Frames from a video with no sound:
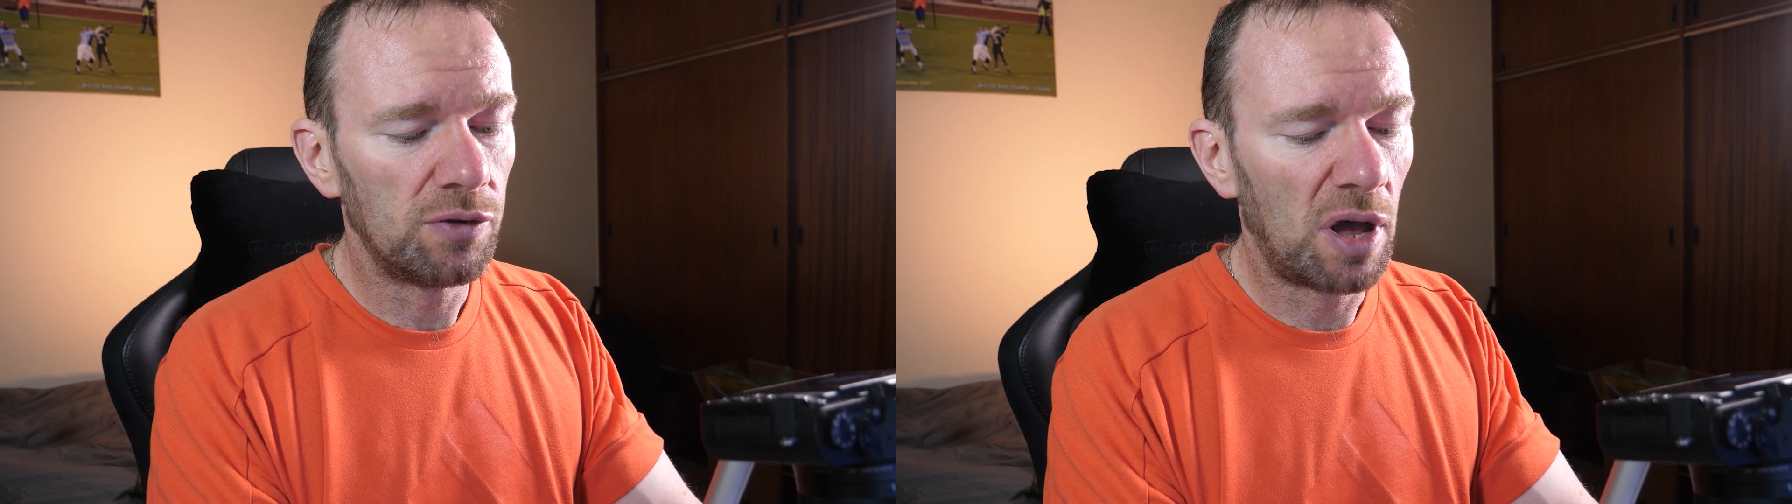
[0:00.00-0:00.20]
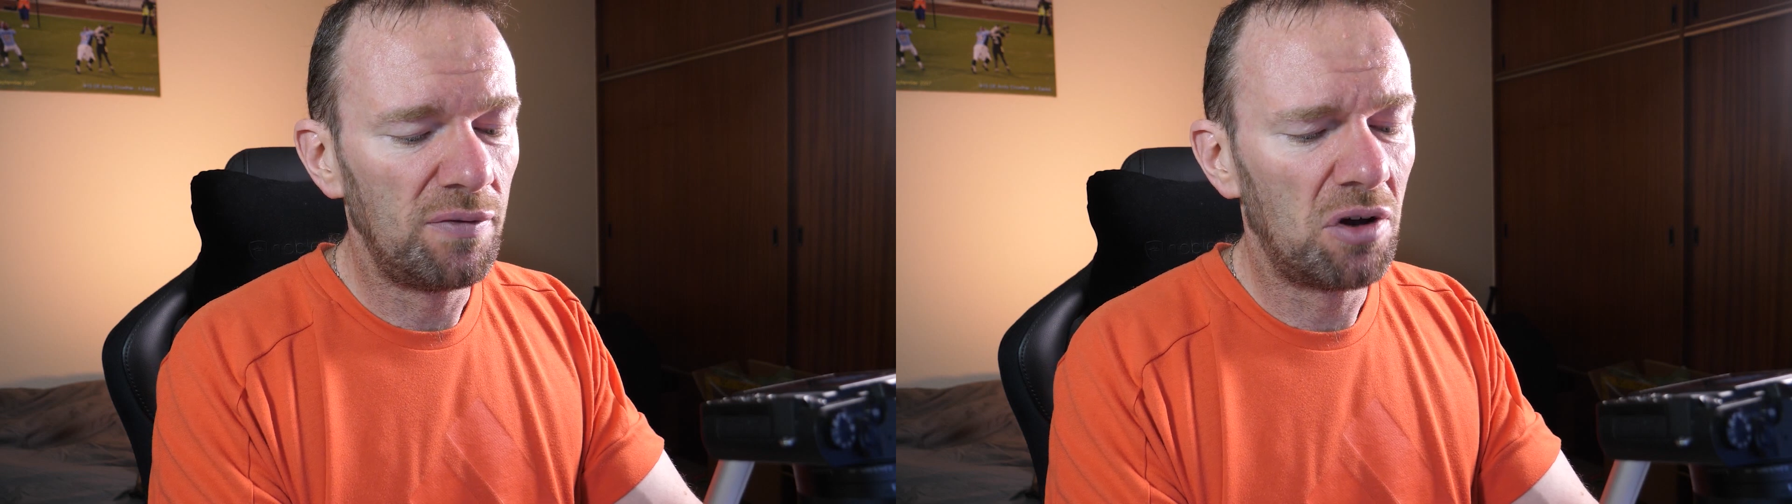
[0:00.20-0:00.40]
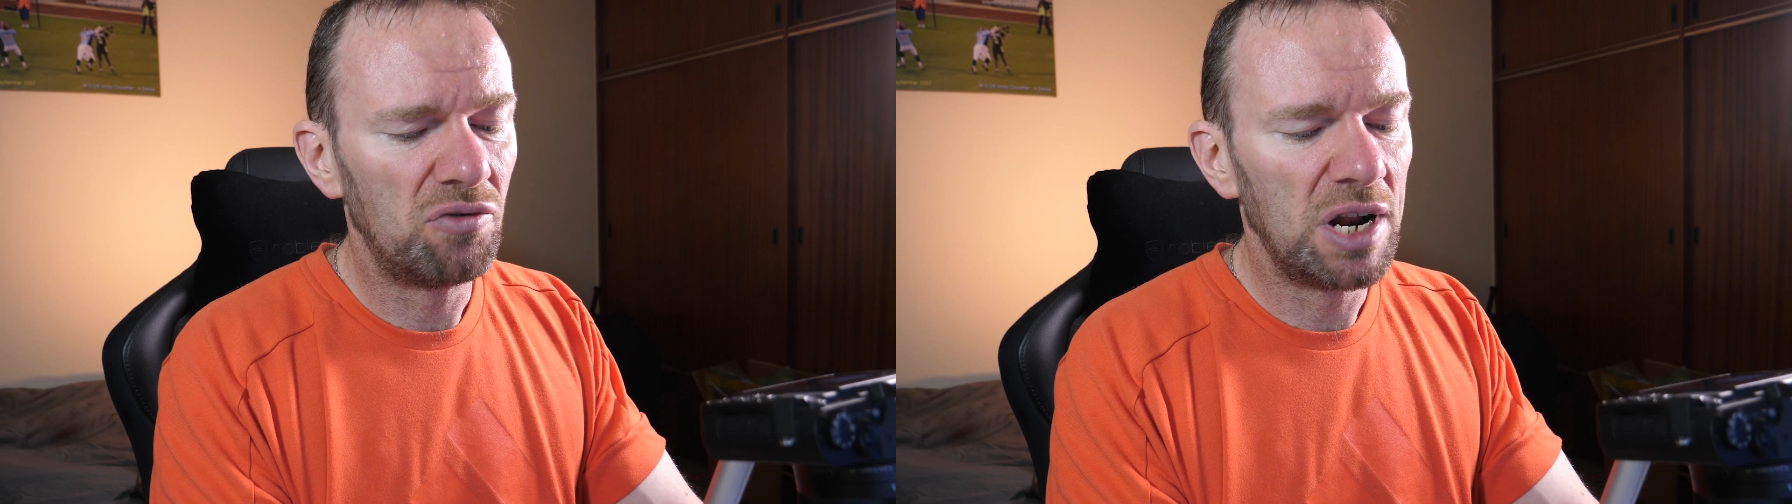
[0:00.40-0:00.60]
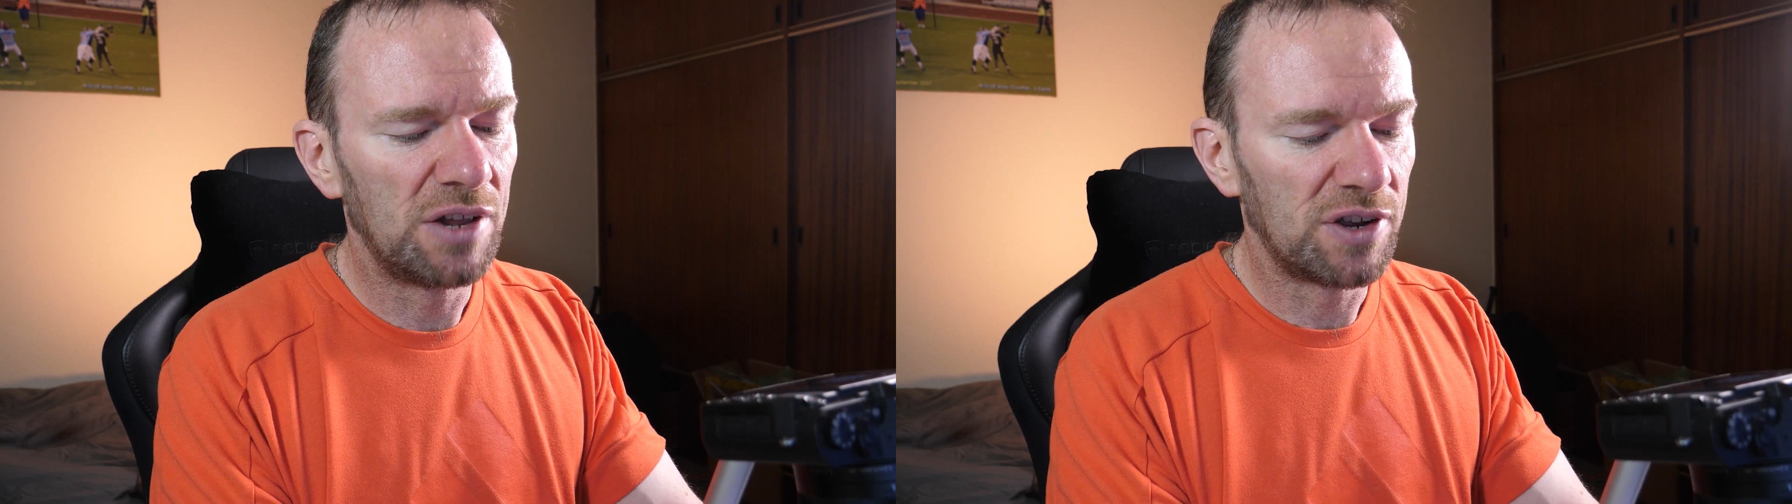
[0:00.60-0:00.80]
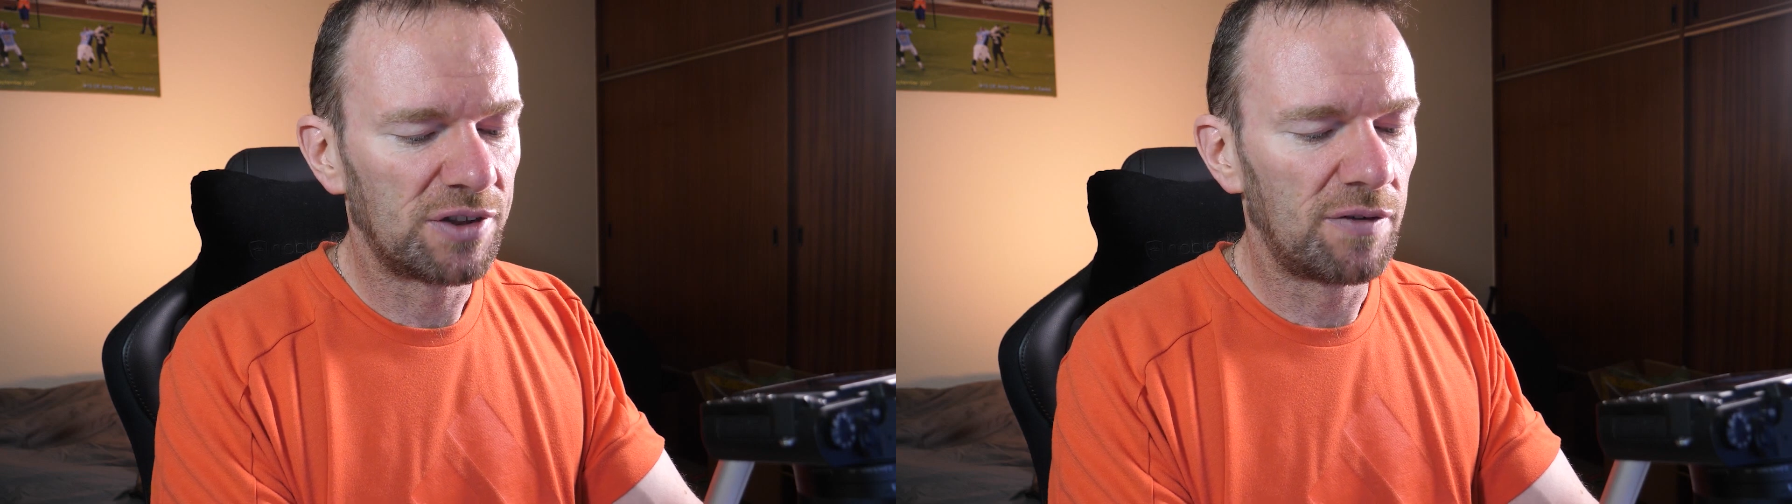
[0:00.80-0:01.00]
I've not really had a
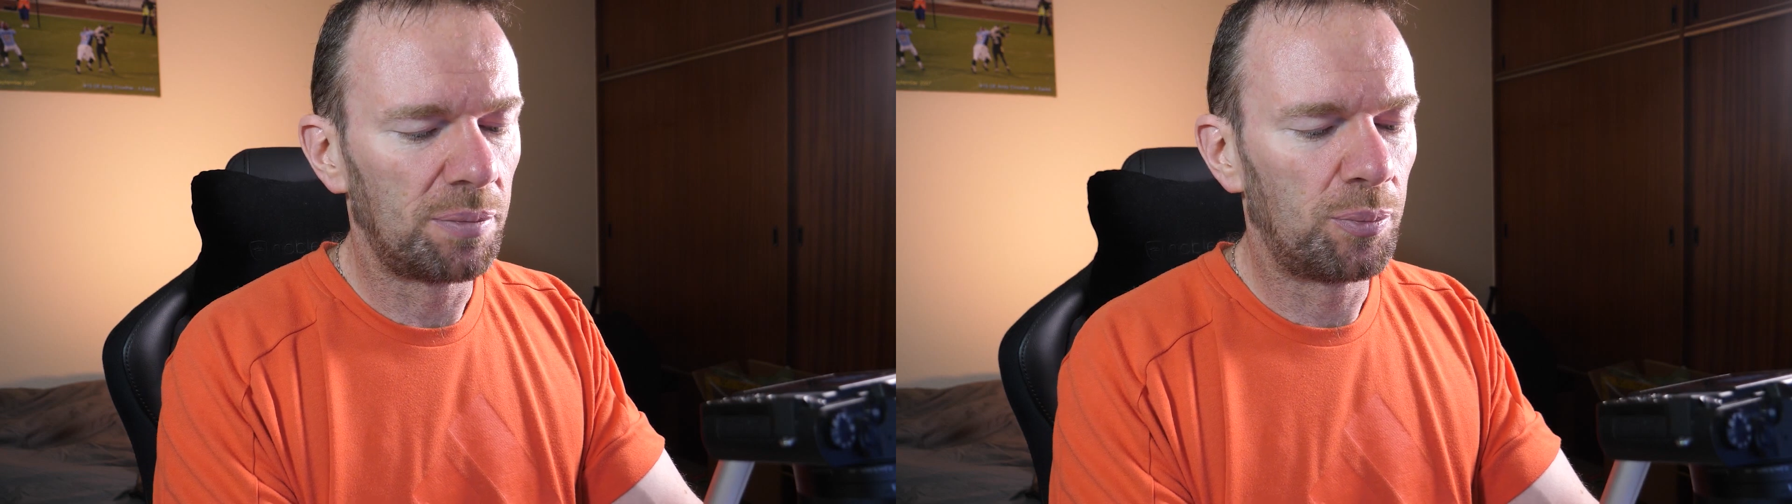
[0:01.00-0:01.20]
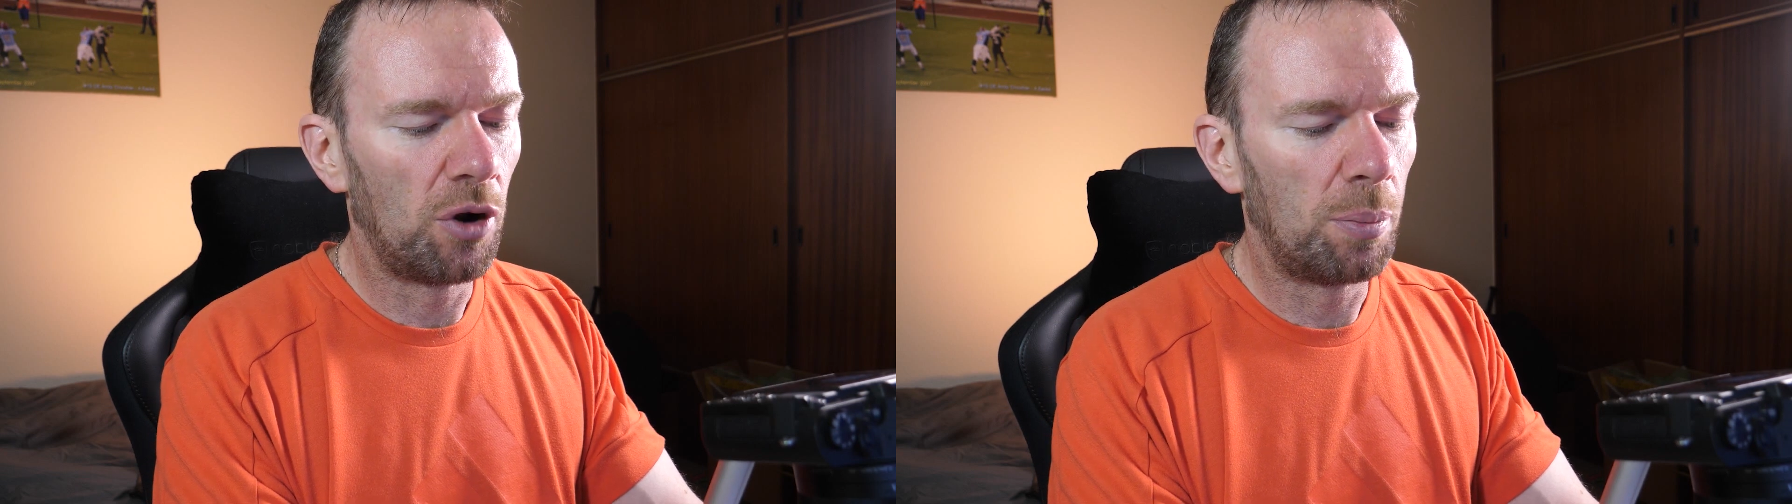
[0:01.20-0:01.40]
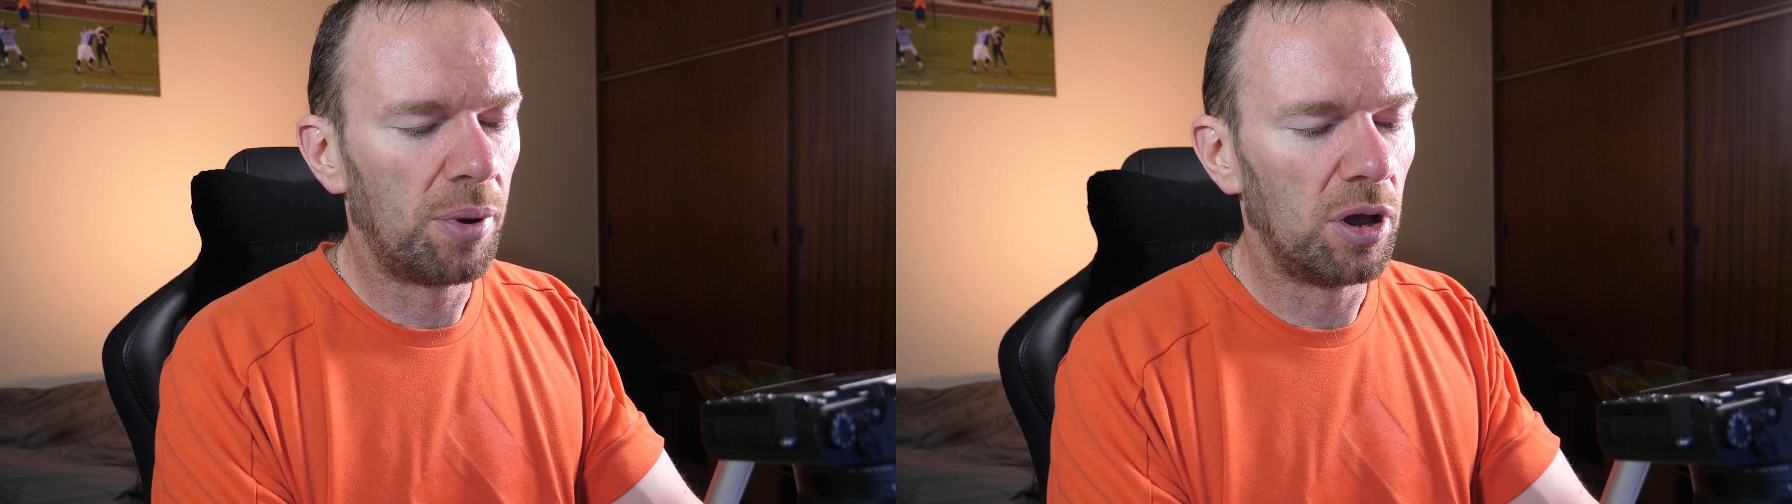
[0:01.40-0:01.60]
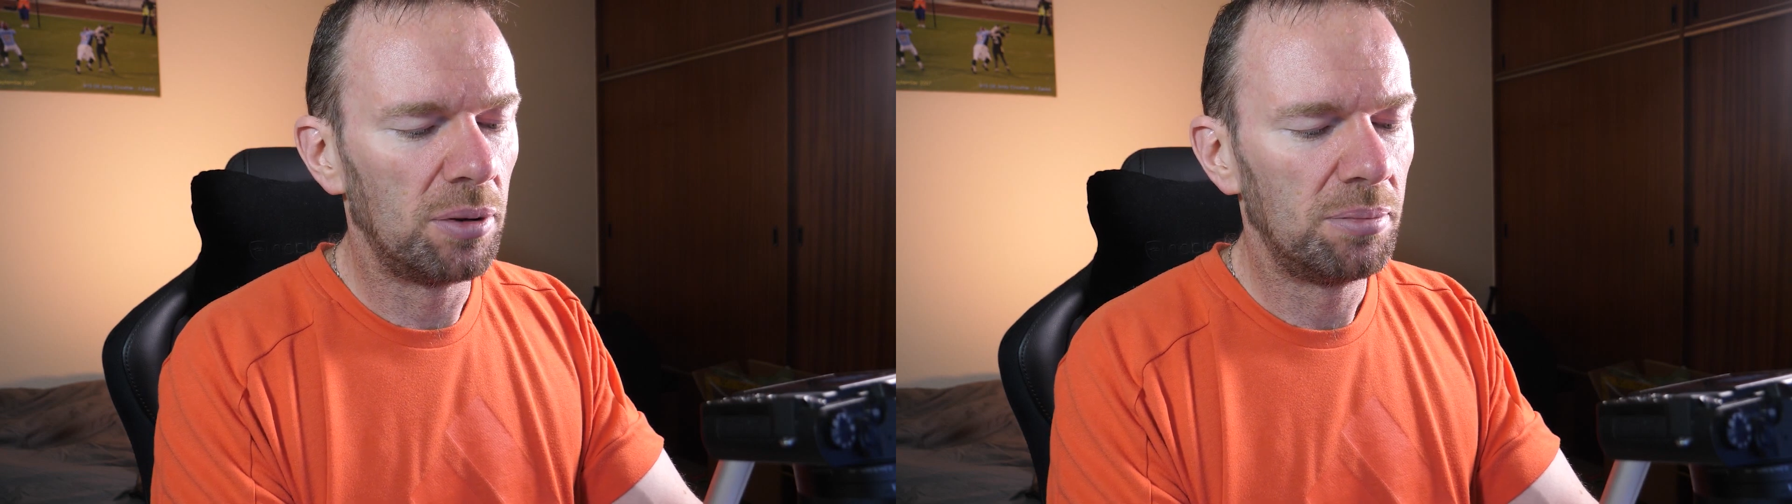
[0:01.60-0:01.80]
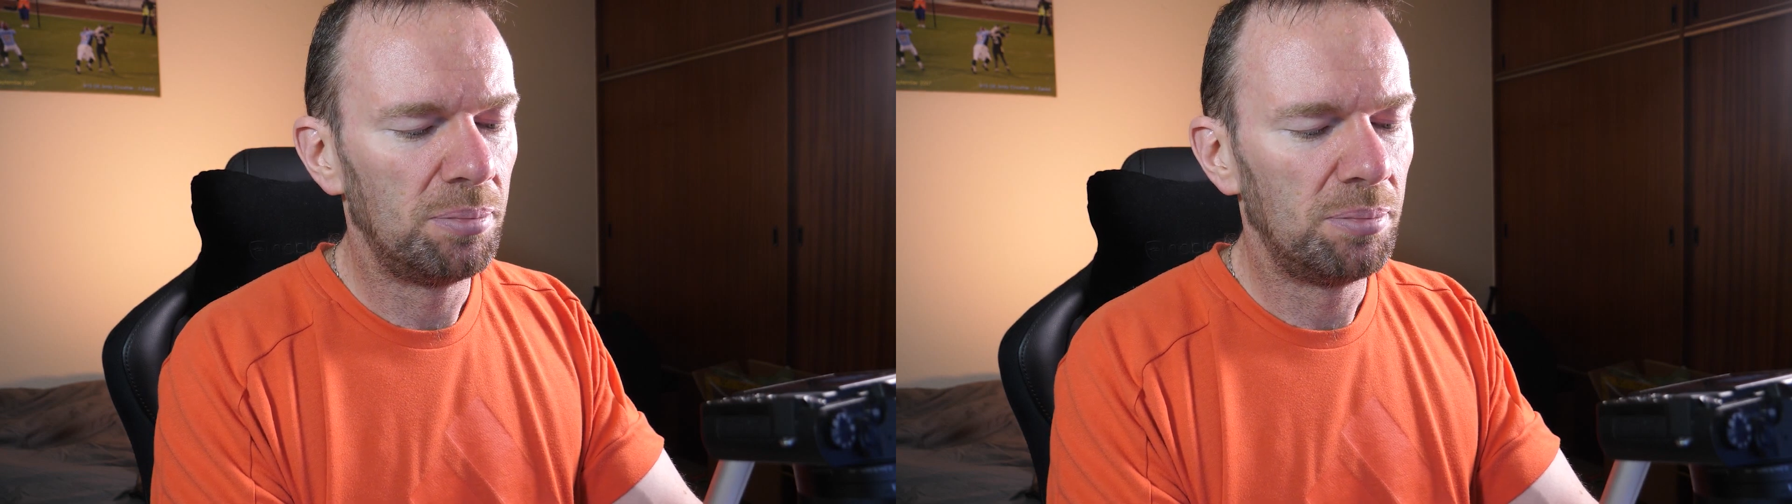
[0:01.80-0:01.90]
chance to have a proper